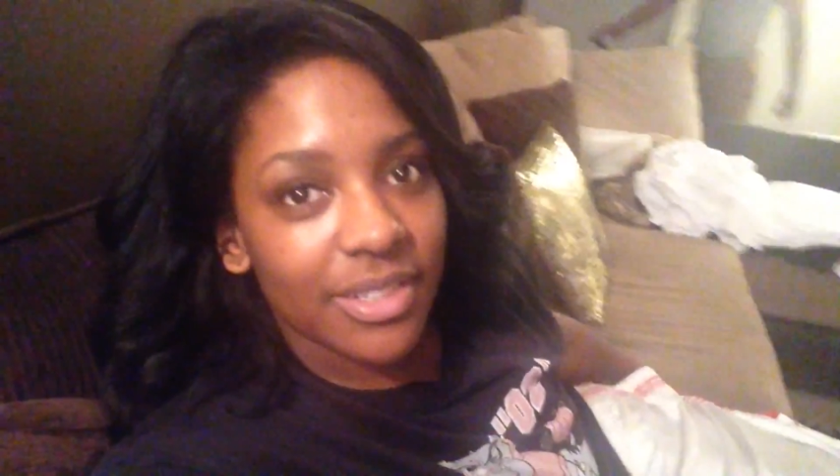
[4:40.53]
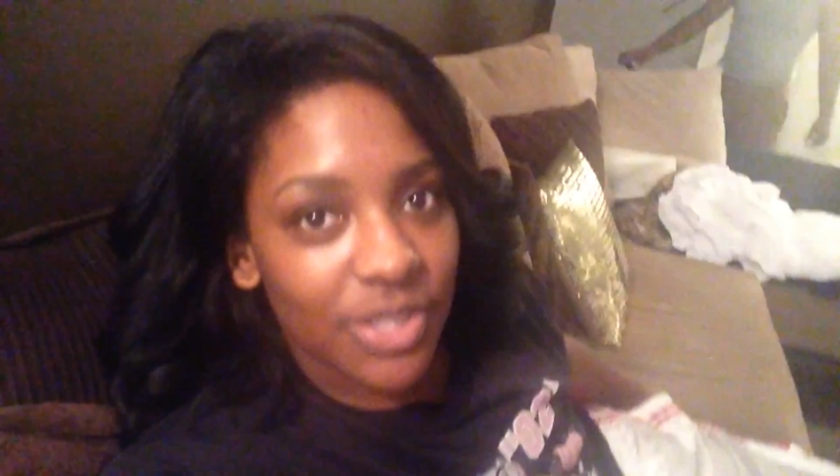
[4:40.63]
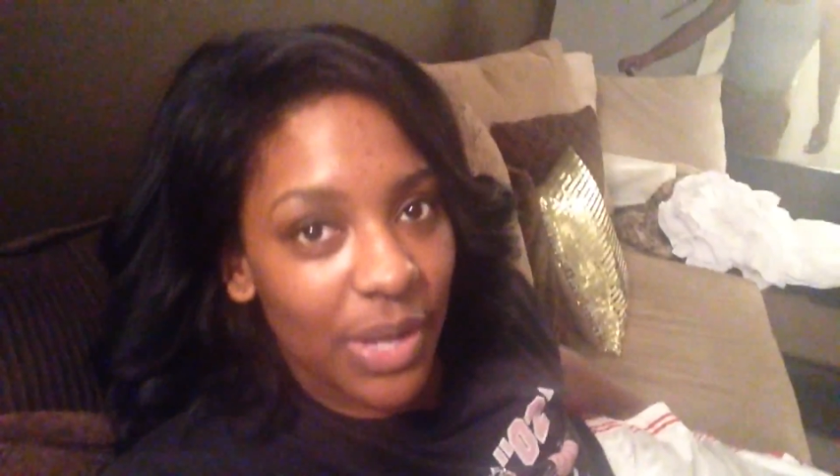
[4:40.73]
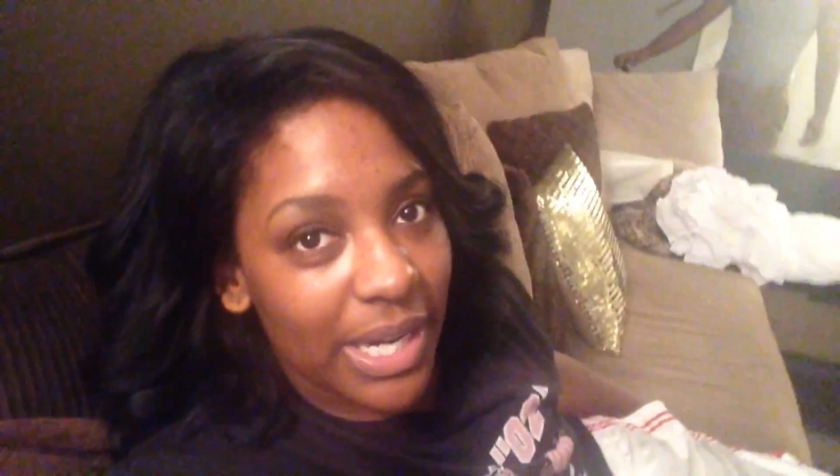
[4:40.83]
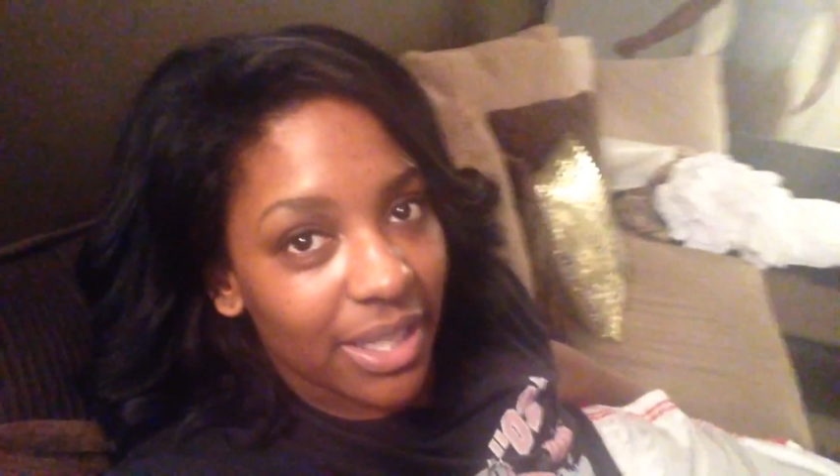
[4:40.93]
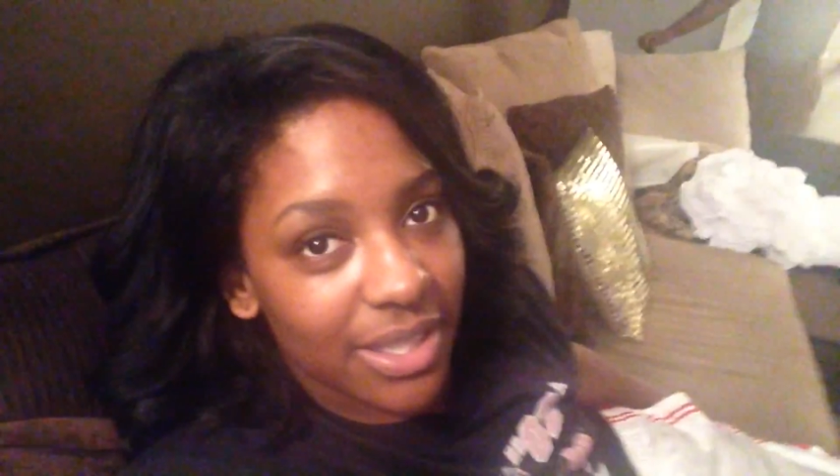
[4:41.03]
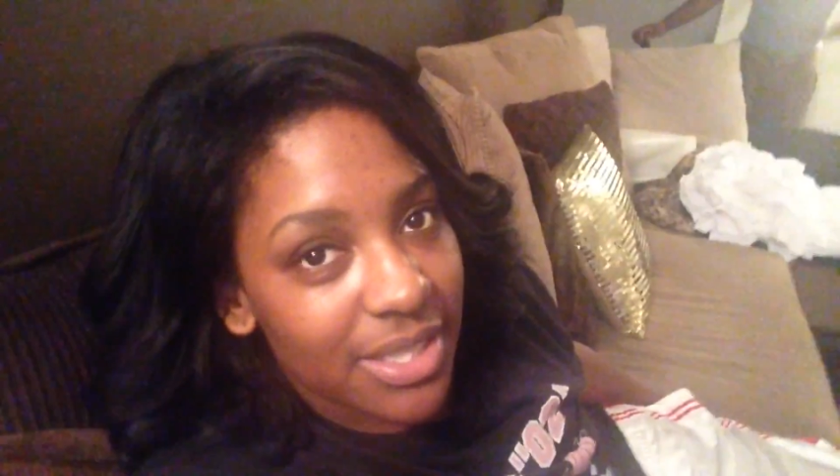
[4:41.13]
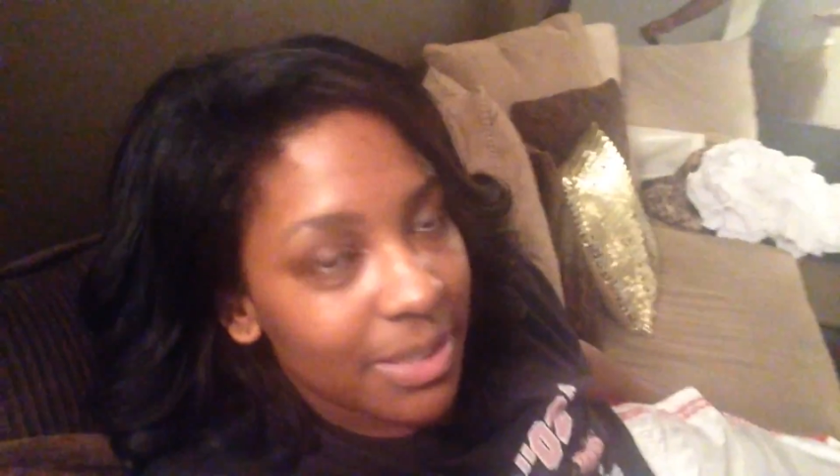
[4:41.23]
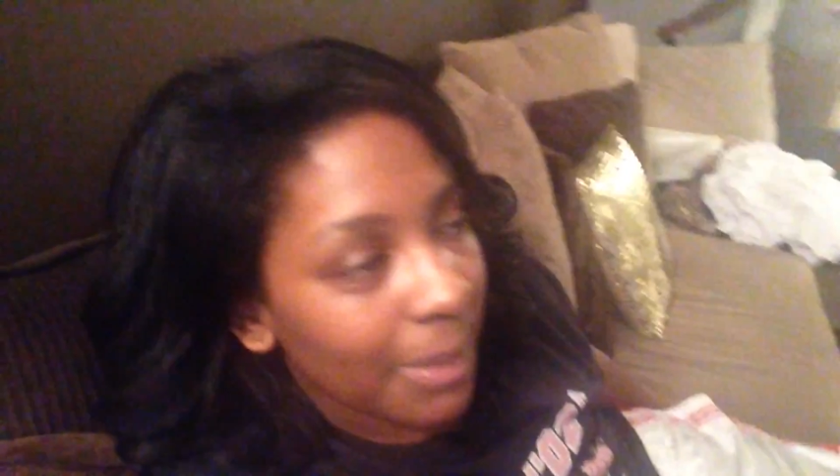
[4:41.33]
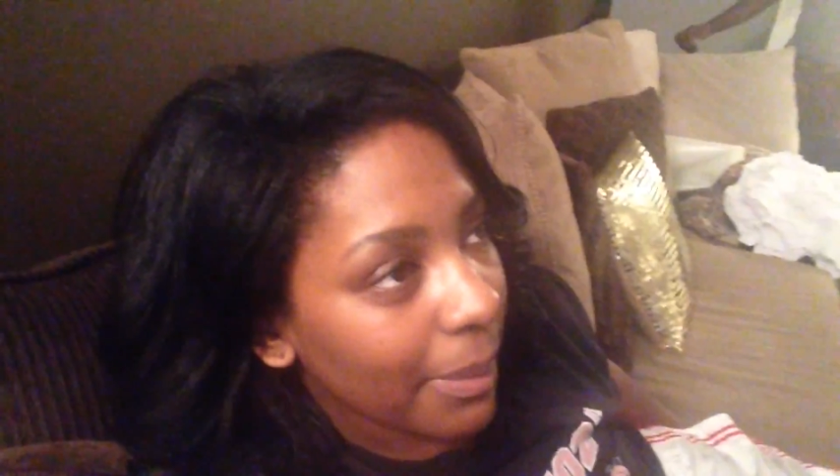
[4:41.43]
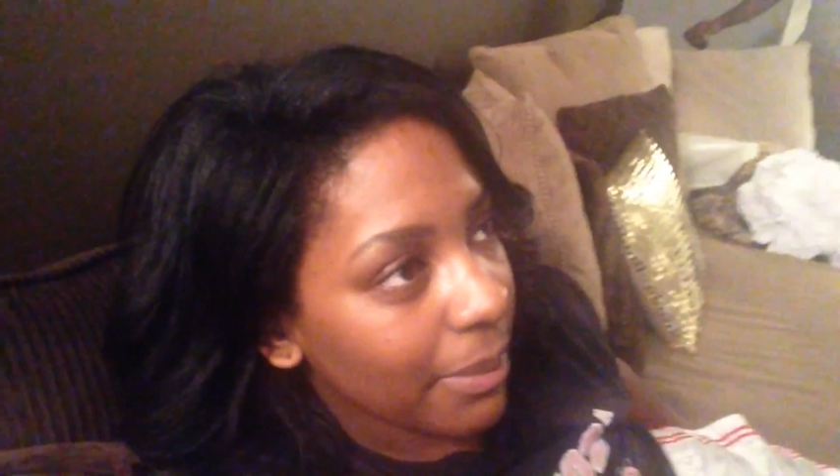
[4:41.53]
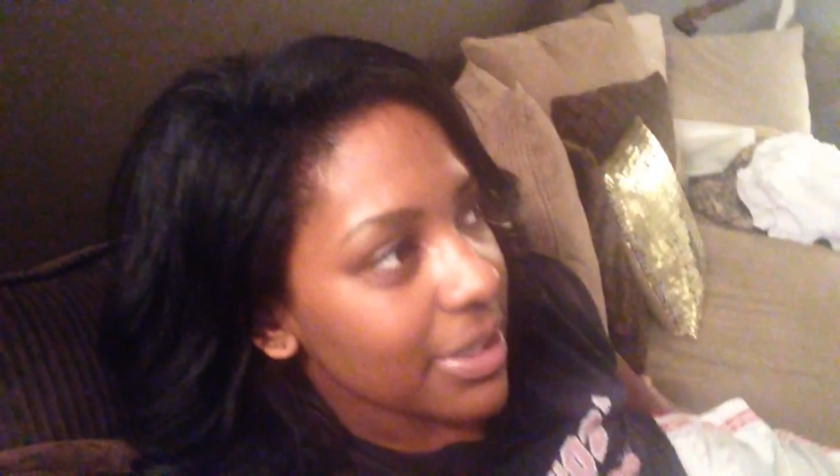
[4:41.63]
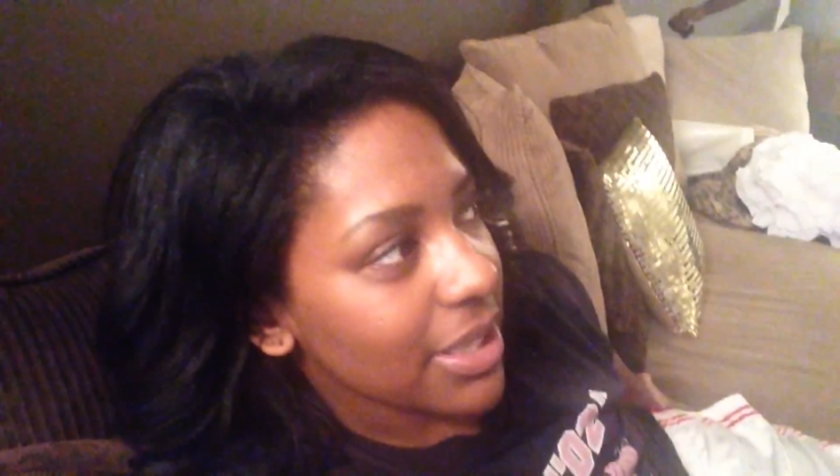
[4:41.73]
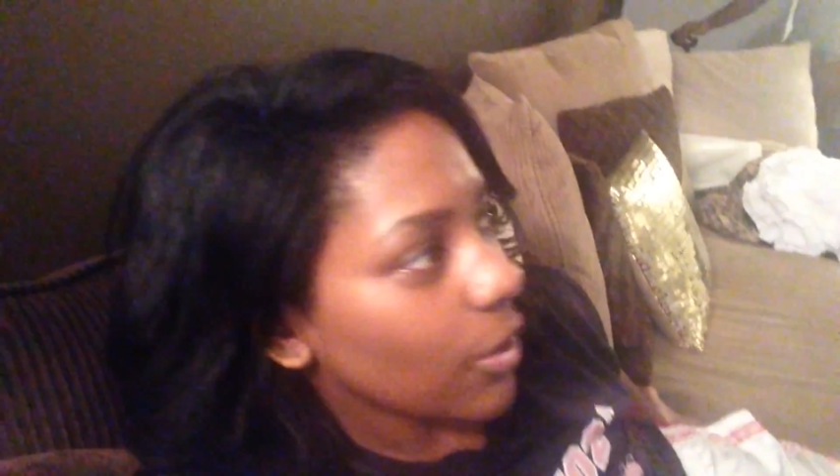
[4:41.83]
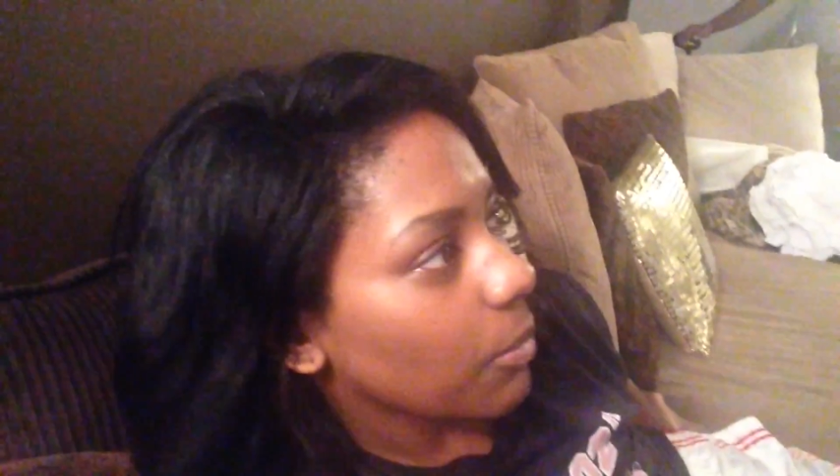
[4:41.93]
So I didn't get to see my
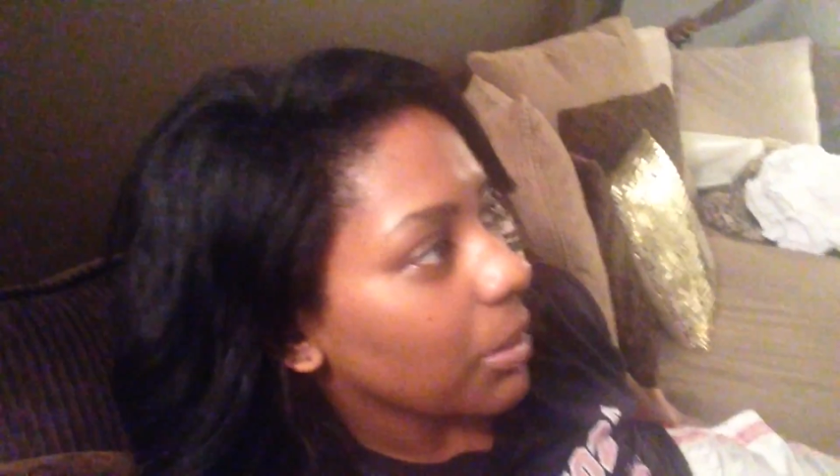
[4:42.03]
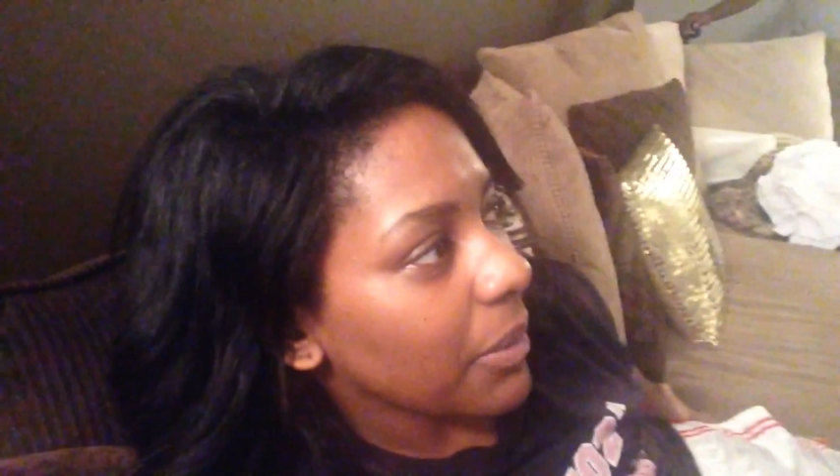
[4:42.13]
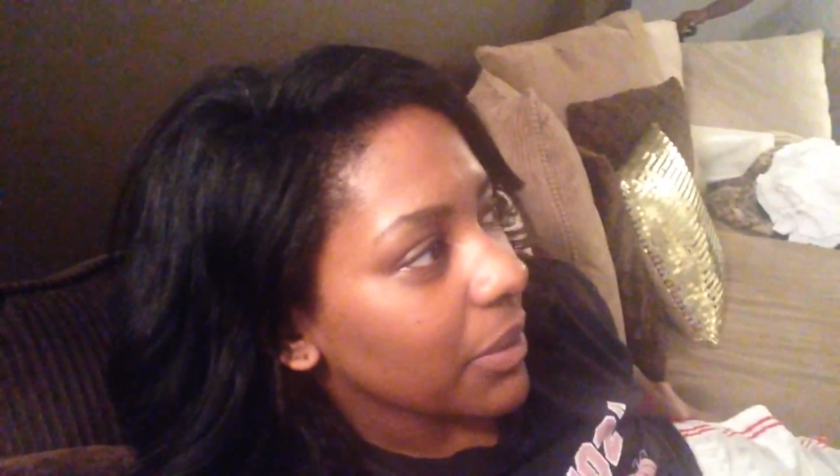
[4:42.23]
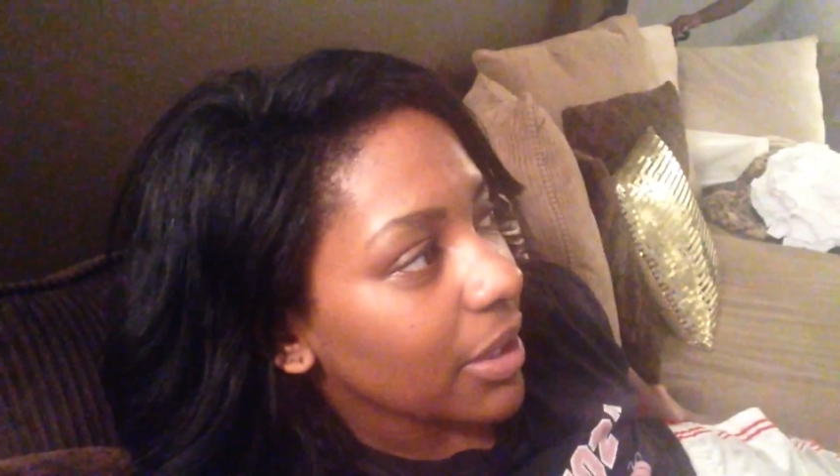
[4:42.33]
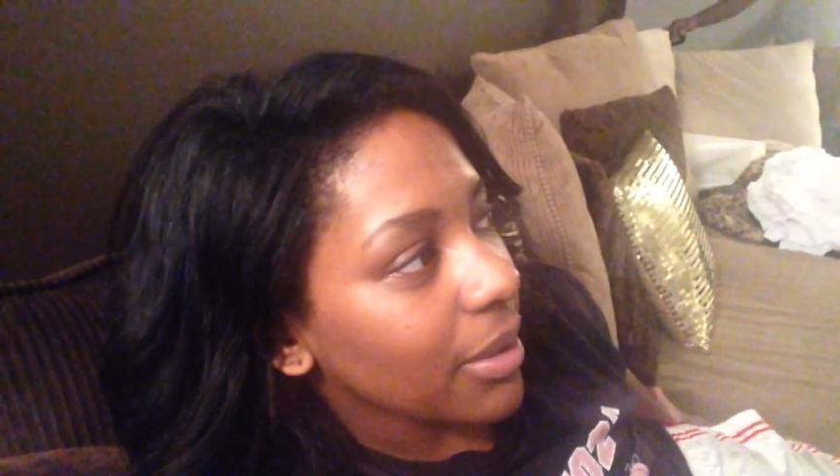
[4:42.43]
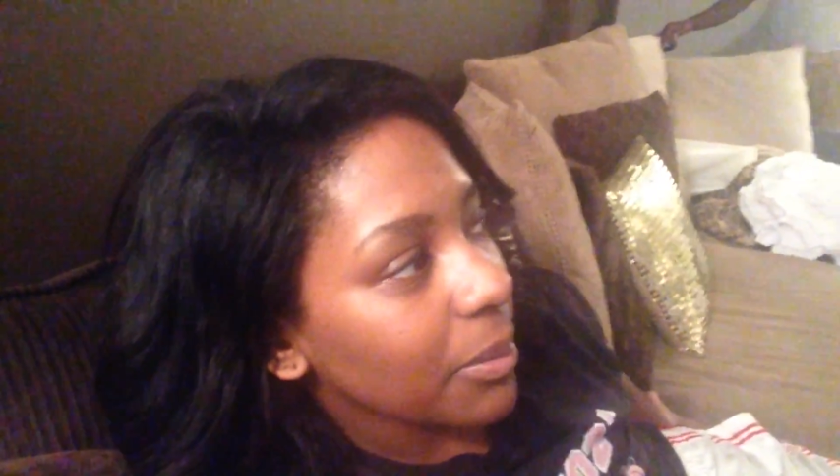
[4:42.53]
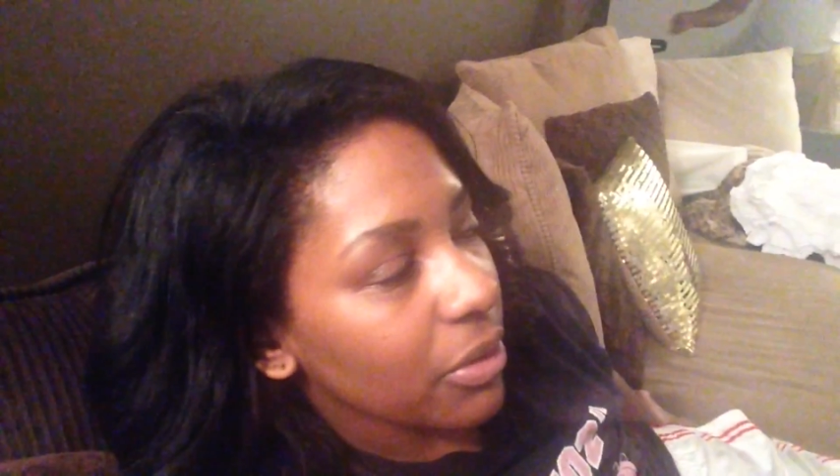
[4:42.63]
baby today, or play with him,